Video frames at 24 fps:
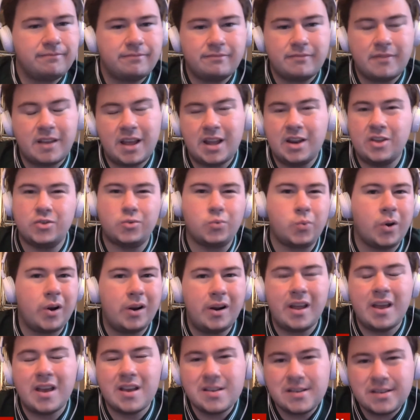it is what it
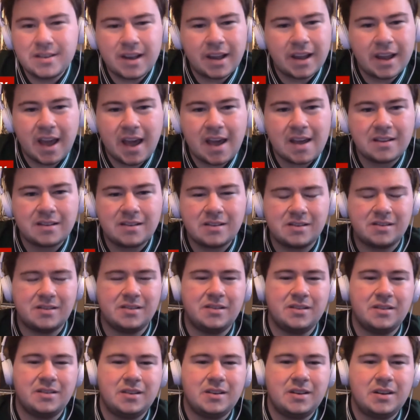is, I guess.
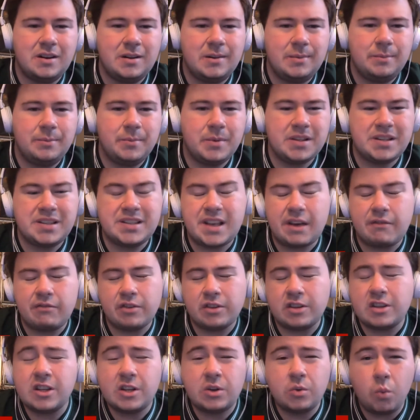But
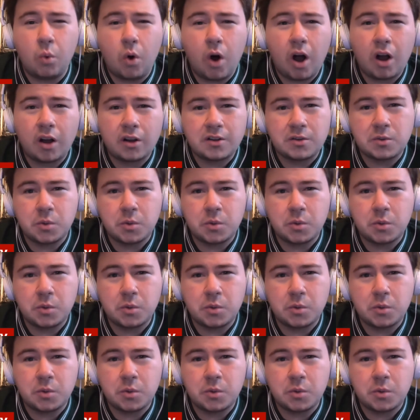17 walks to